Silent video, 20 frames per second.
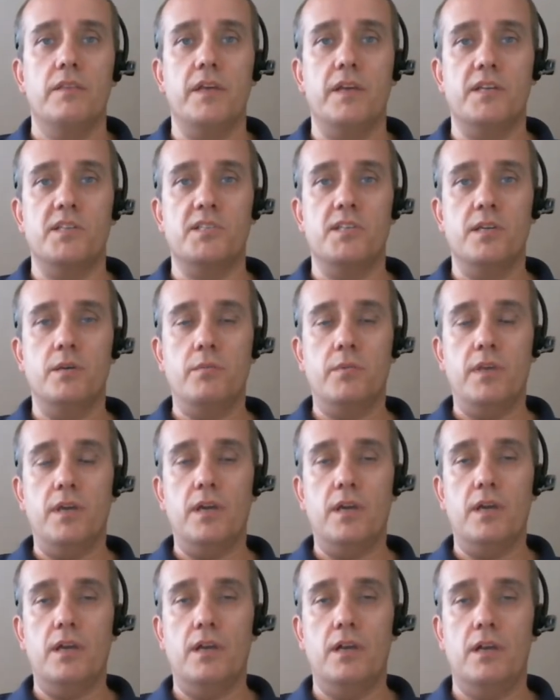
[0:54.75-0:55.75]
Thanks, Tim.
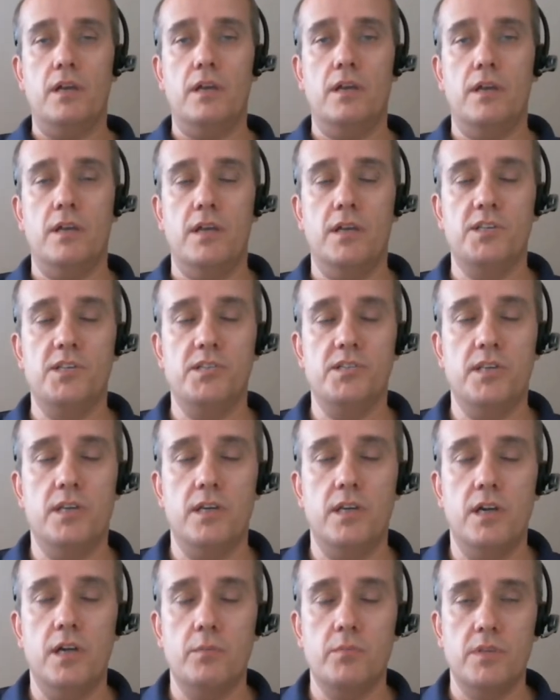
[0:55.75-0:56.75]
Yeah, as you
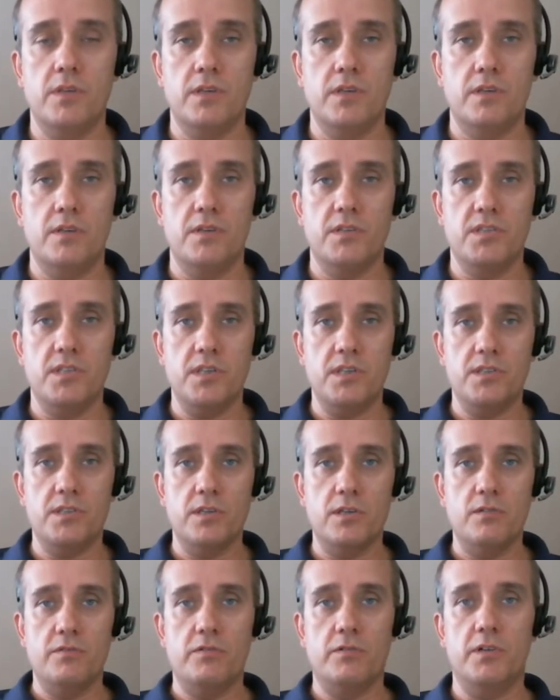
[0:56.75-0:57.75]
say, I'm the
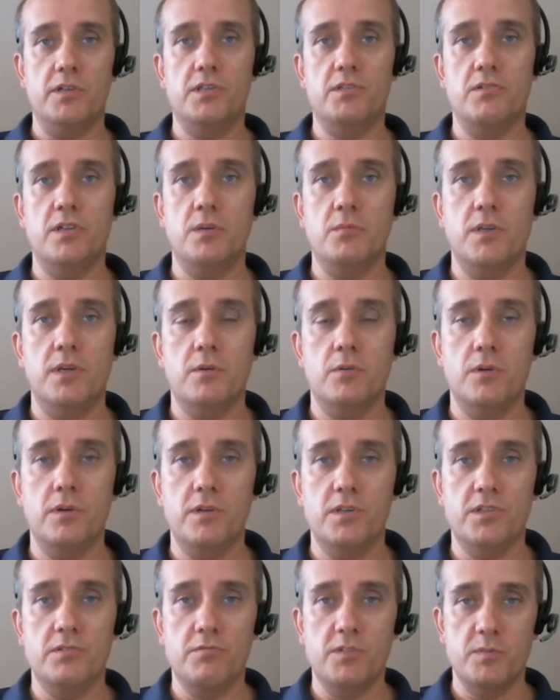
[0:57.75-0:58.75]
CISO for Extreme
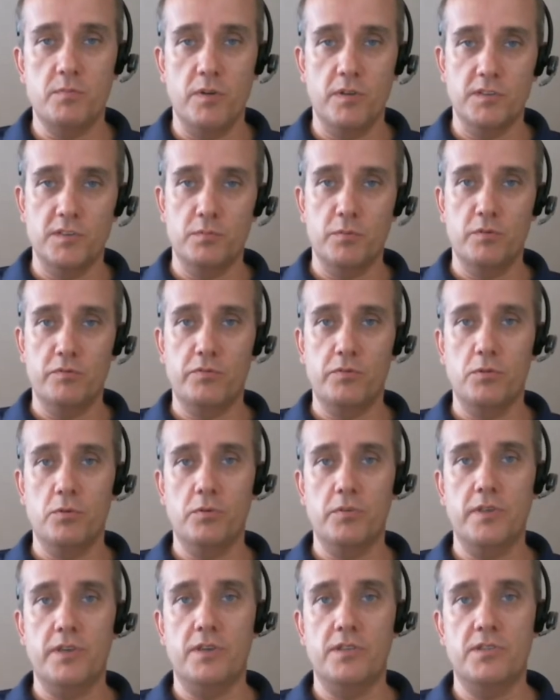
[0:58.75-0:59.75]
Networks, responsible for
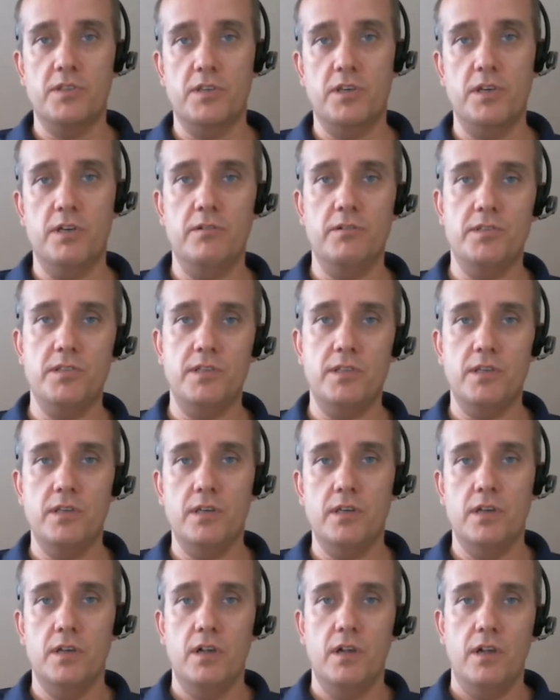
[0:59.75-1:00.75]
all things
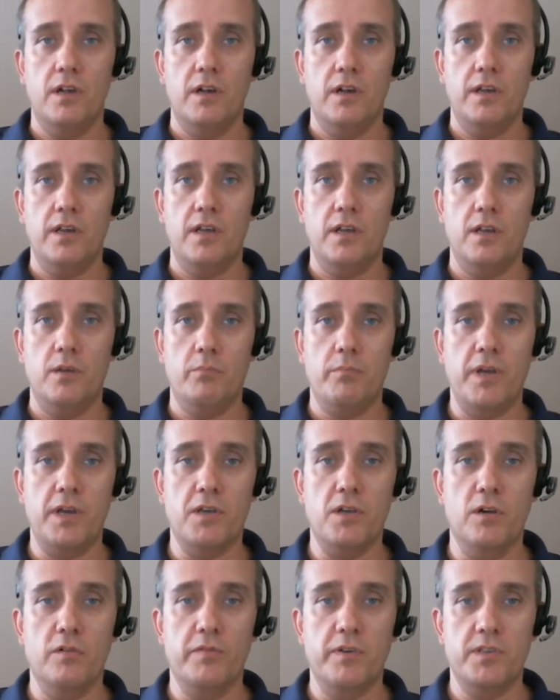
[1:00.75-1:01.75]
security,
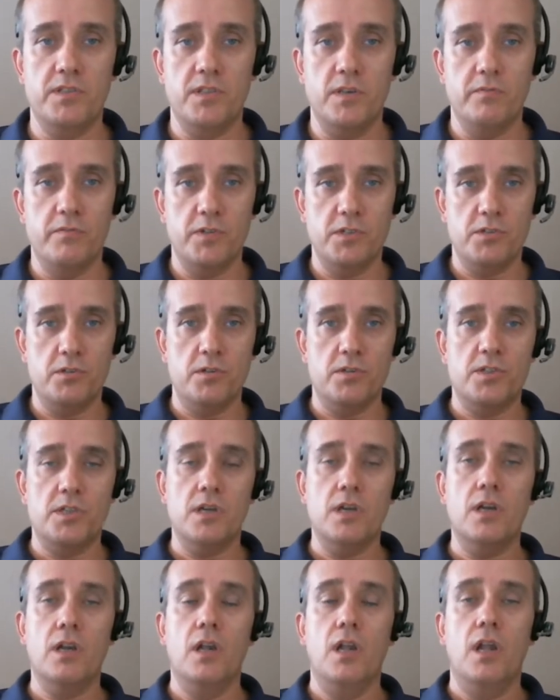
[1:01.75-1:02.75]
back office
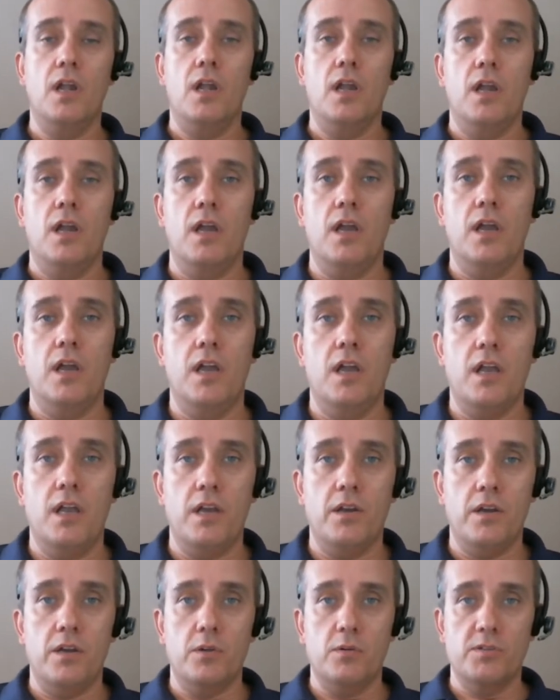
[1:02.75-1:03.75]
infrastructure,
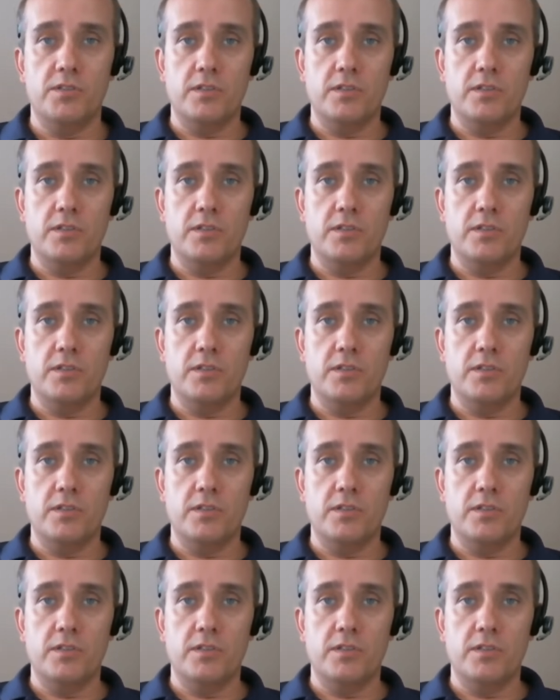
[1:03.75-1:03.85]
and I